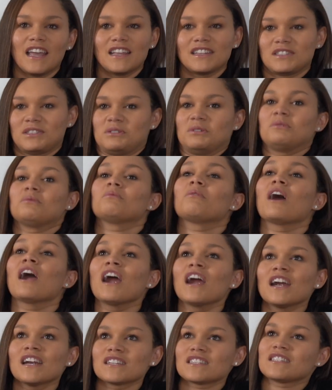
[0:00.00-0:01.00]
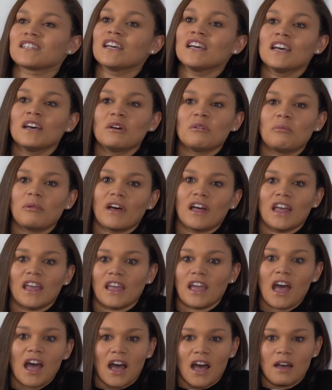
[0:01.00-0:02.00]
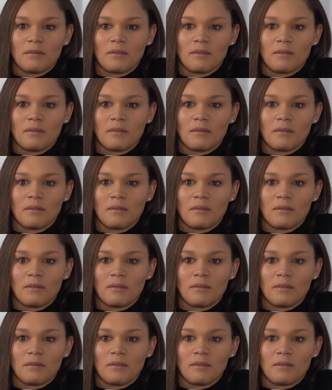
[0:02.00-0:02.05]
It's the worst. But yeah,